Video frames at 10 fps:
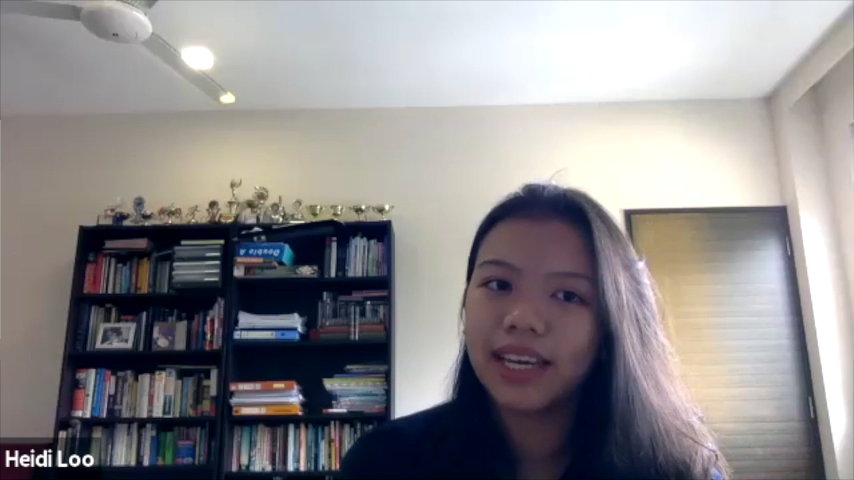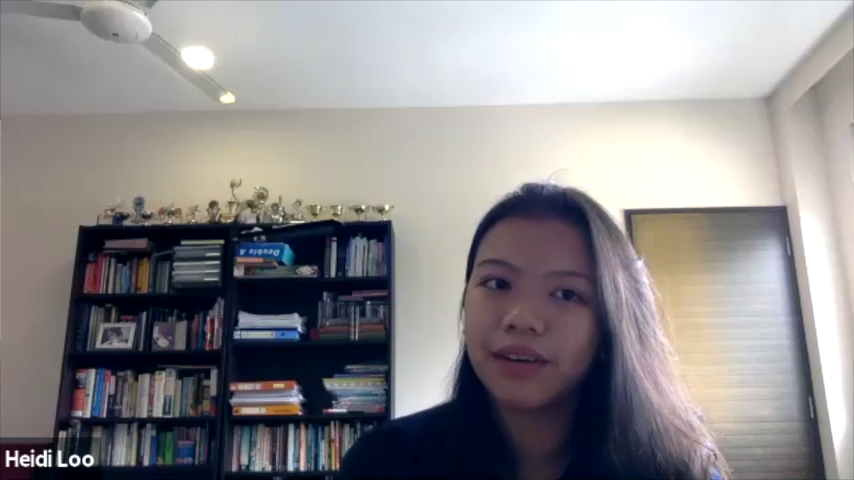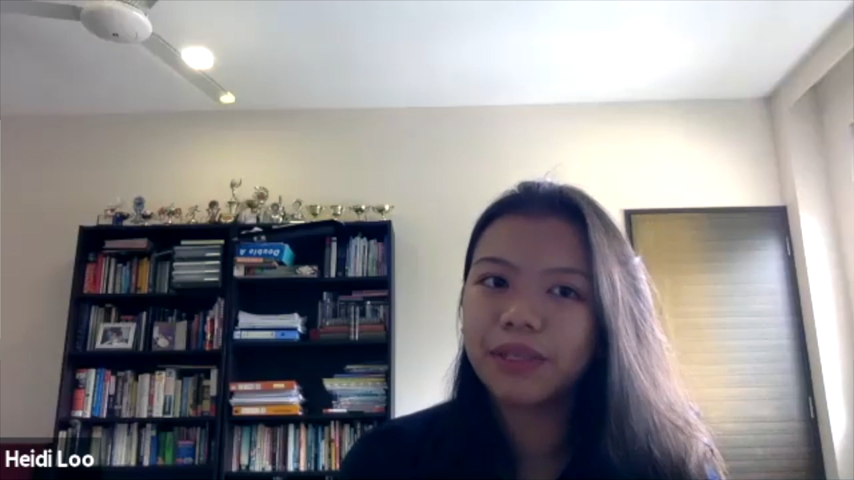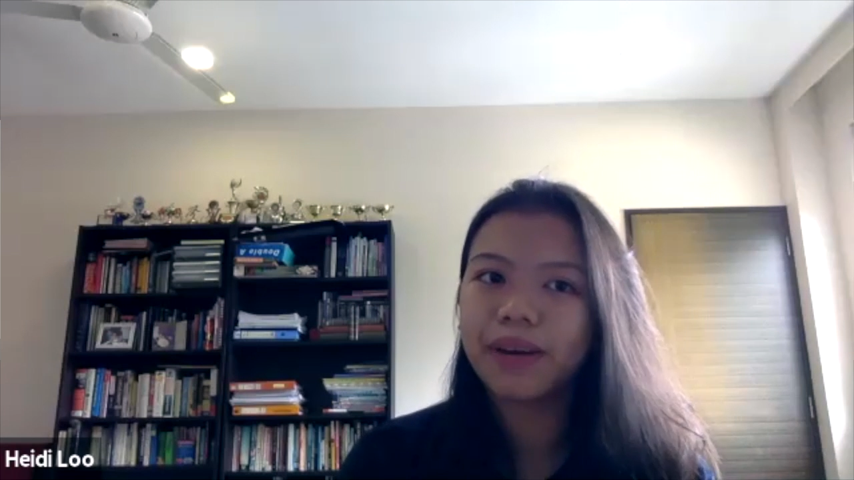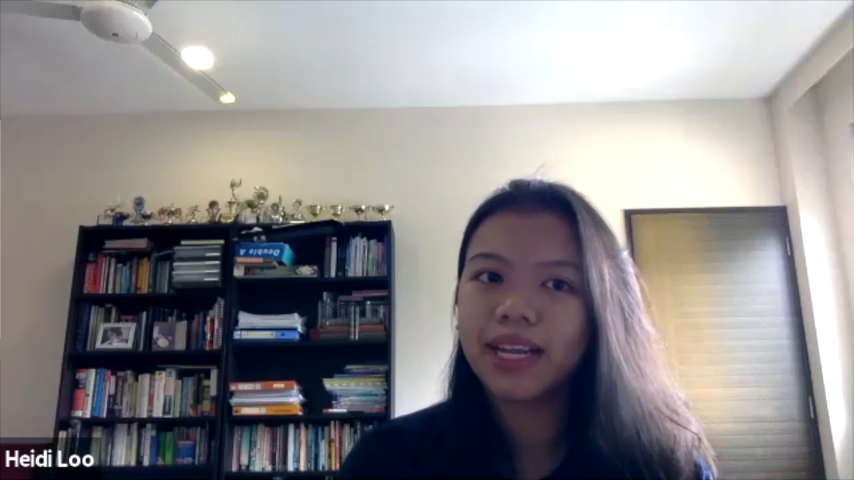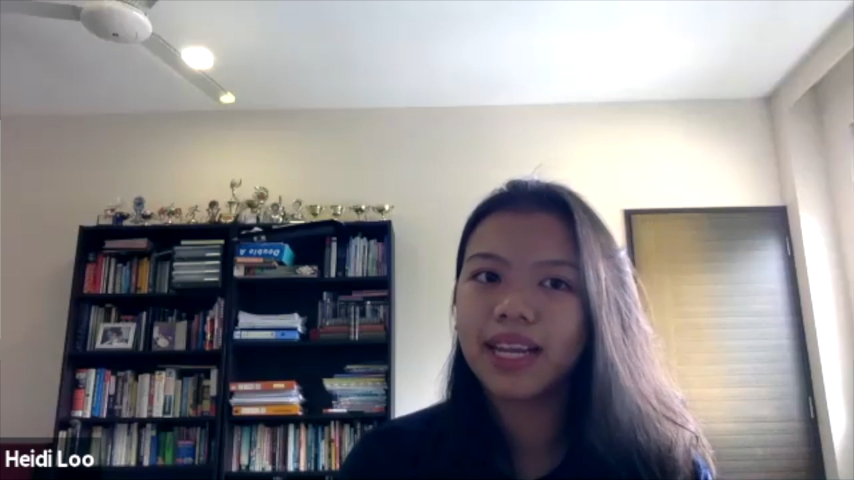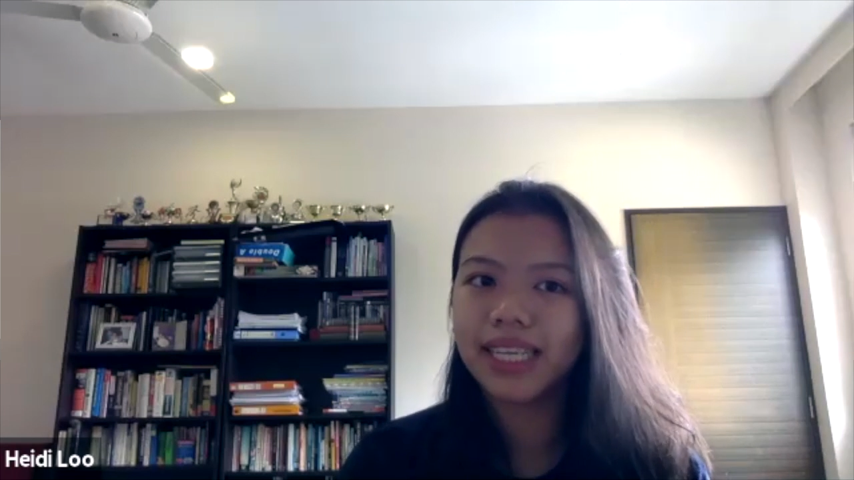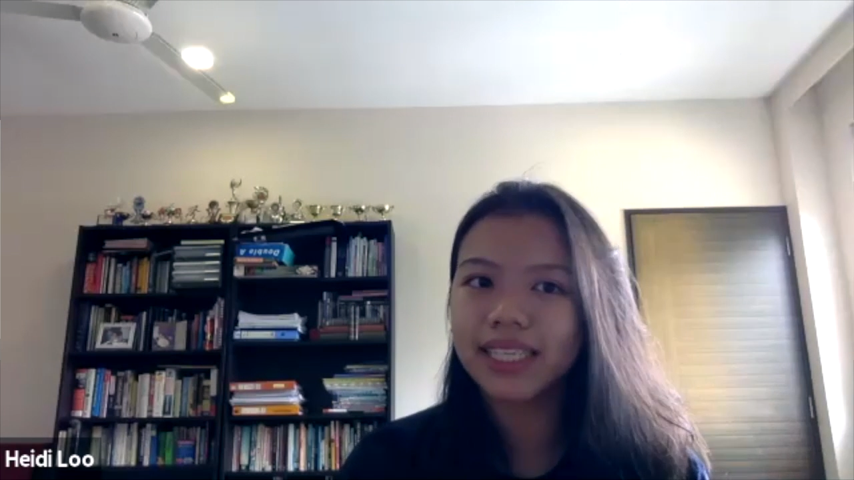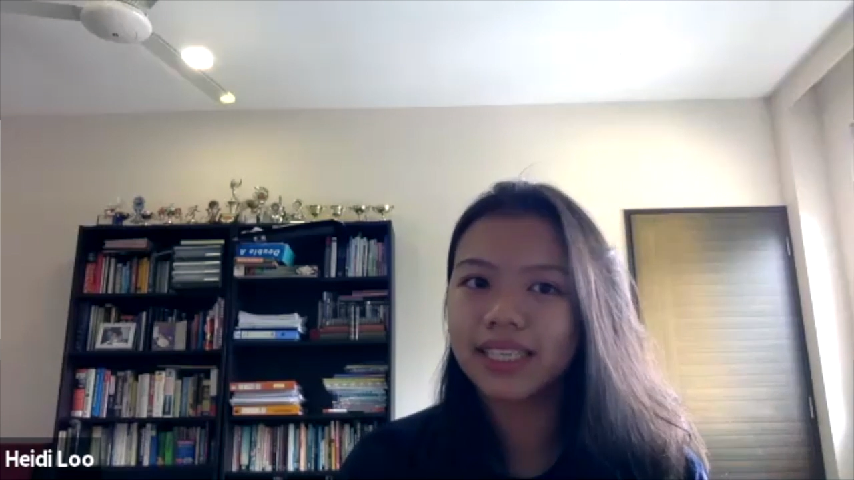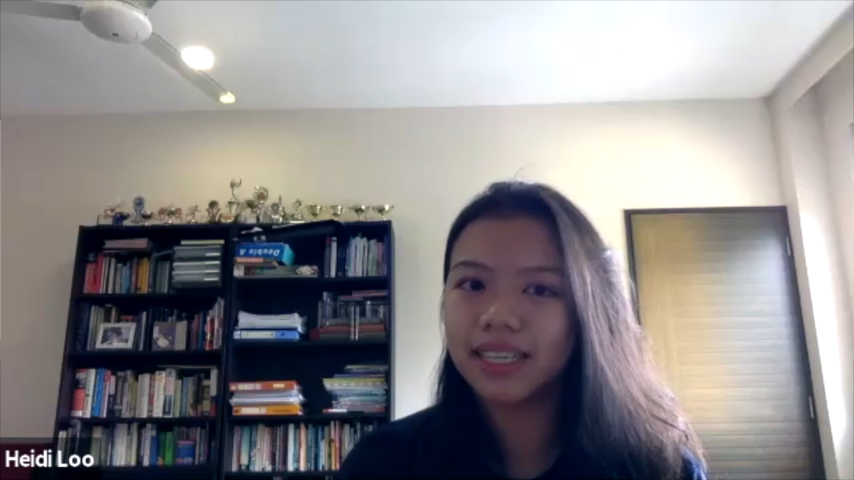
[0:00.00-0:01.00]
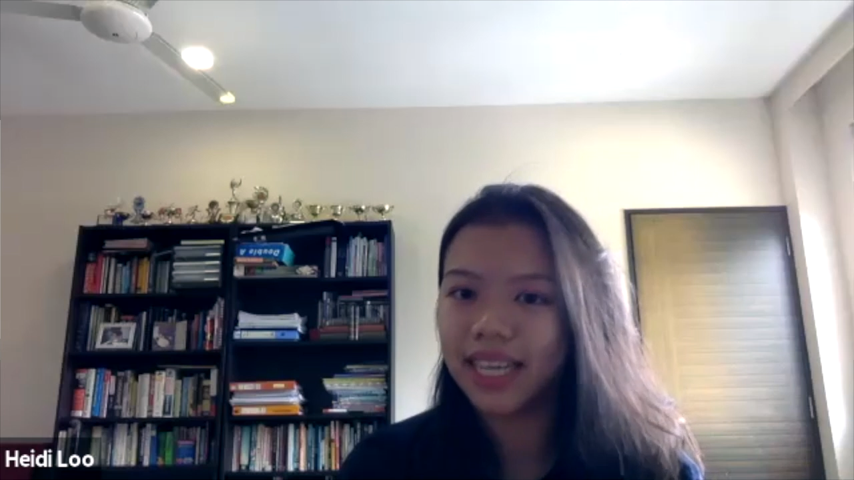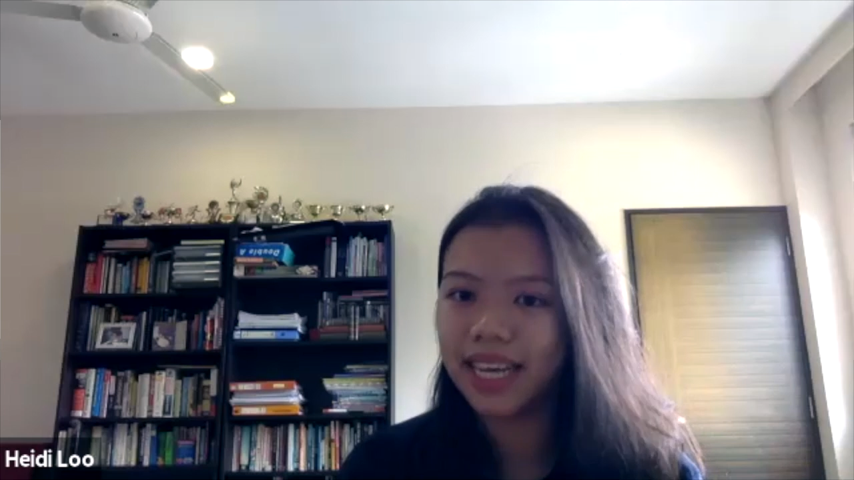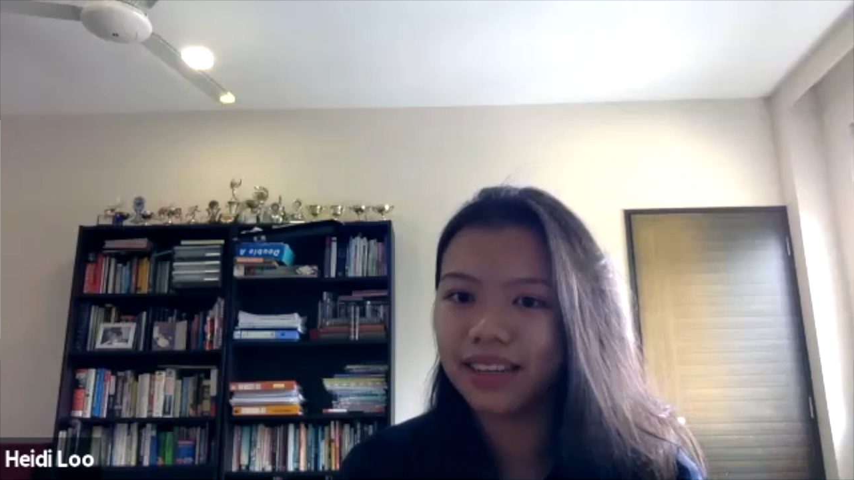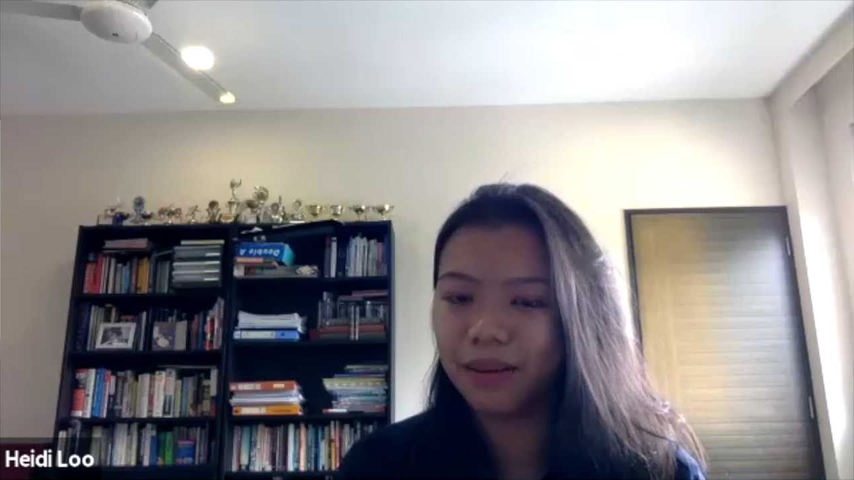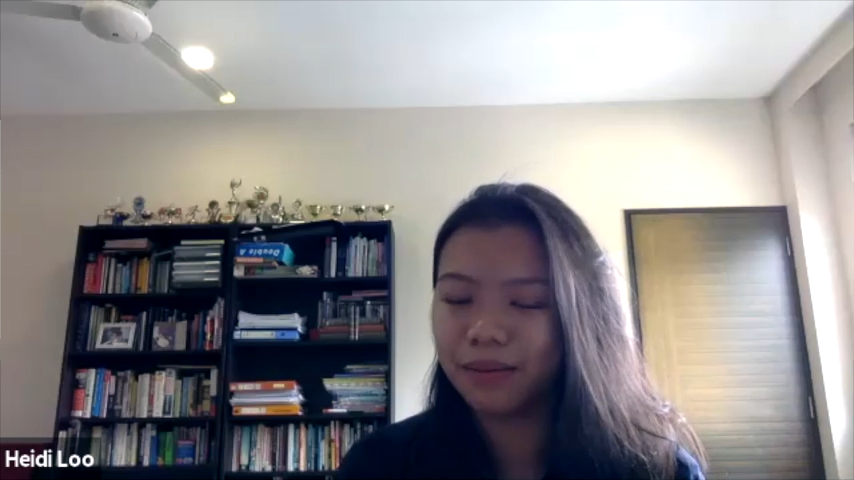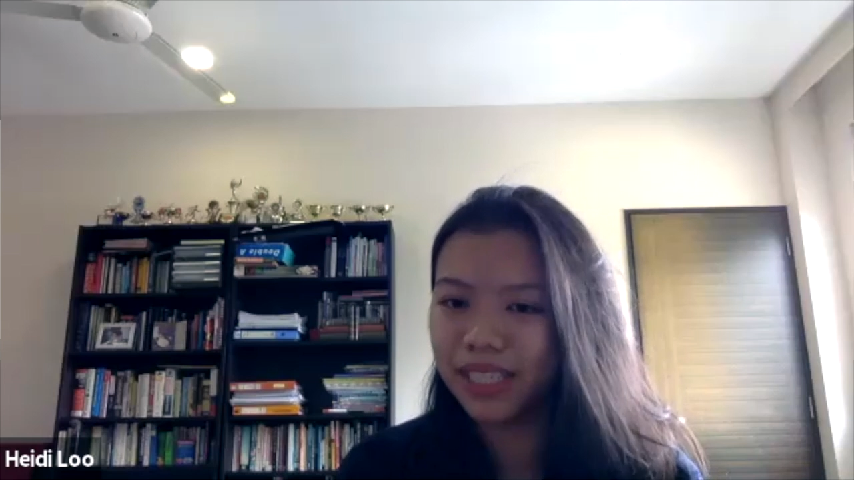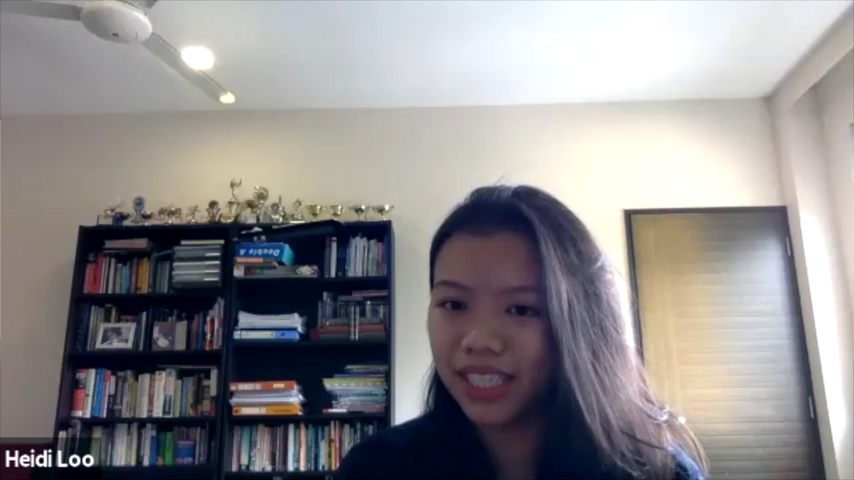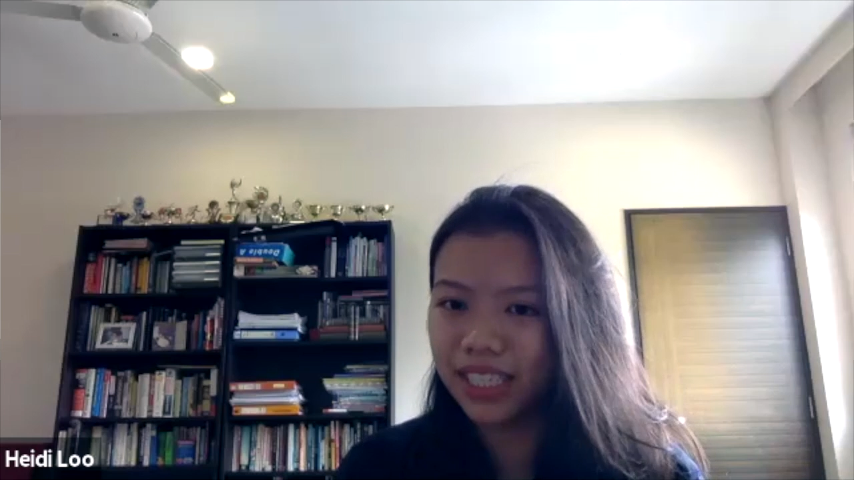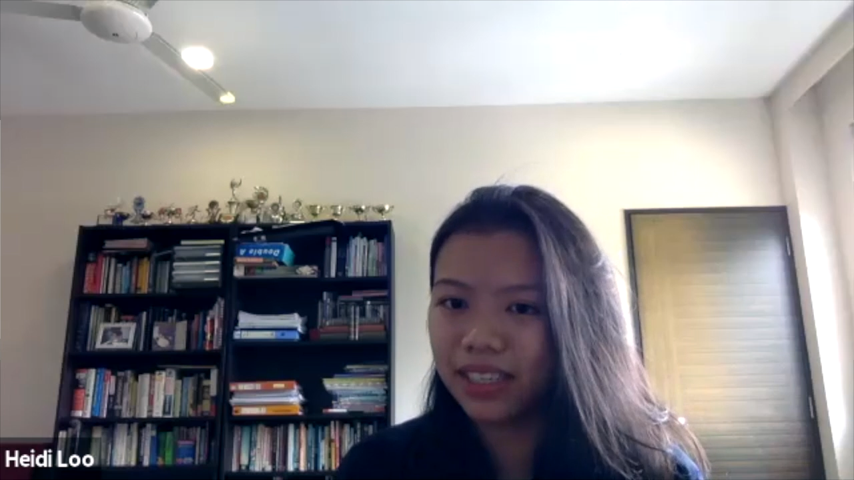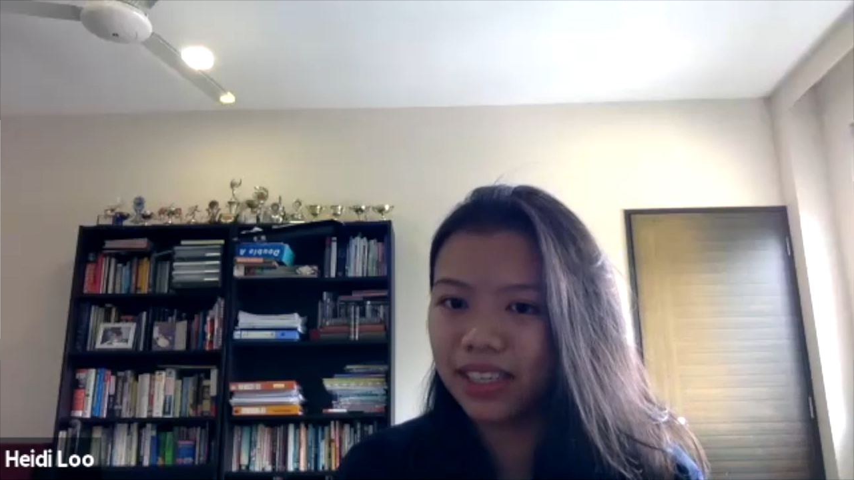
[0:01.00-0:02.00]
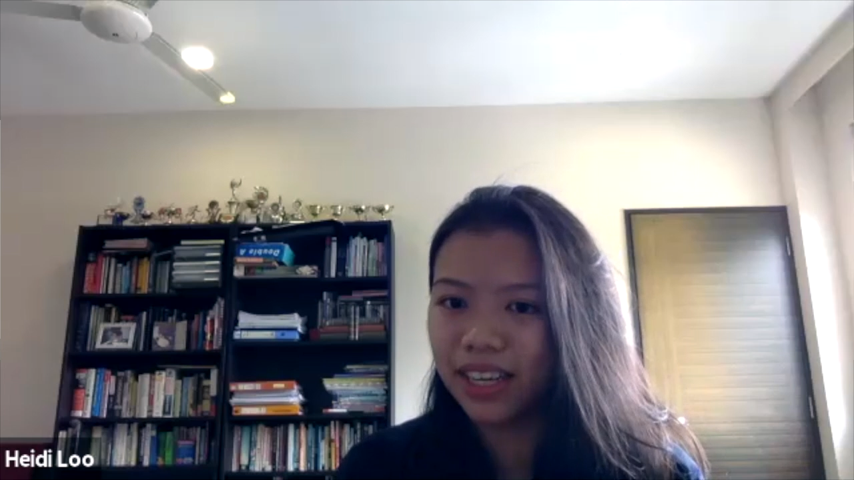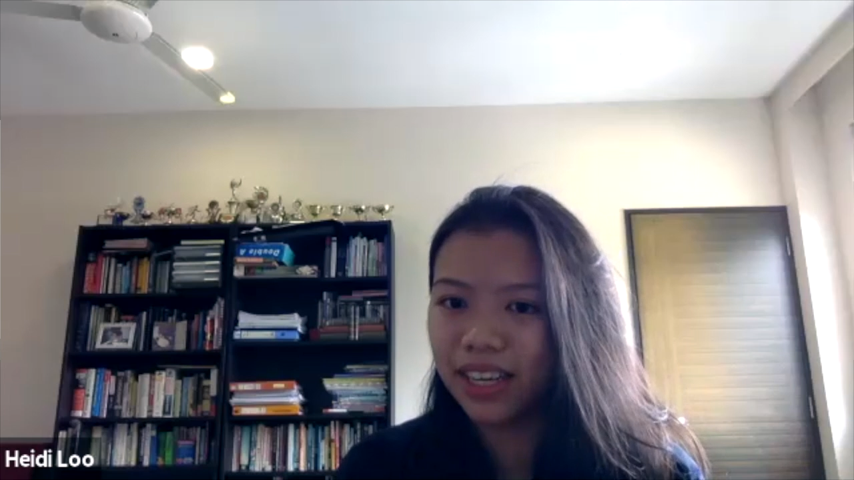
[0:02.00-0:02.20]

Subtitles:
It was my last cadet competition.